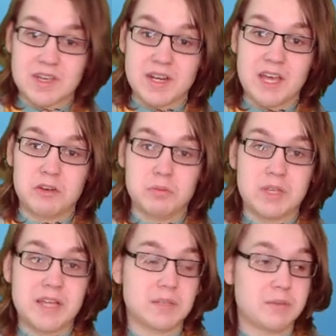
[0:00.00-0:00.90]
help
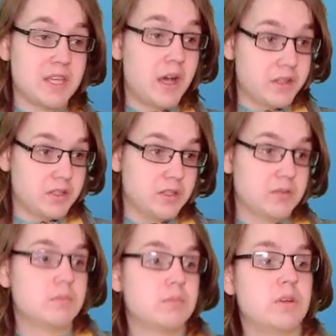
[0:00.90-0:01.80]
get some of the other
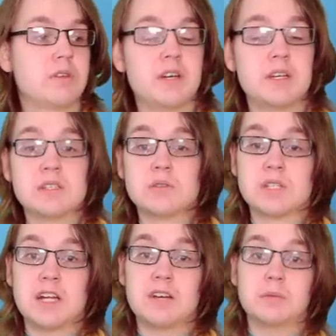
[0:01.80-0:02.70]
modifiers sorted
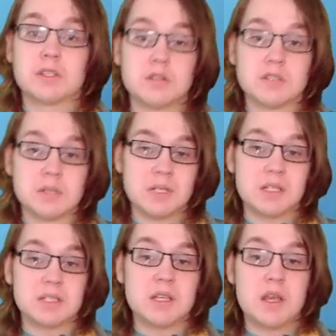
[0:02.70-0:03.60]
out with concept
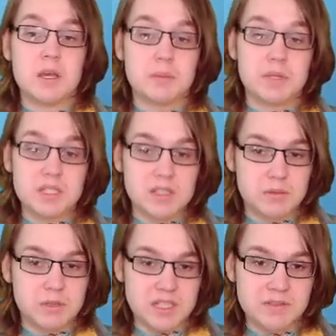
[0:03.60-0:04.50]
art, but these are the
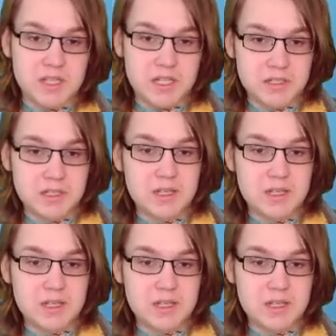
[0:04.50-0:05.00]
ones I've done,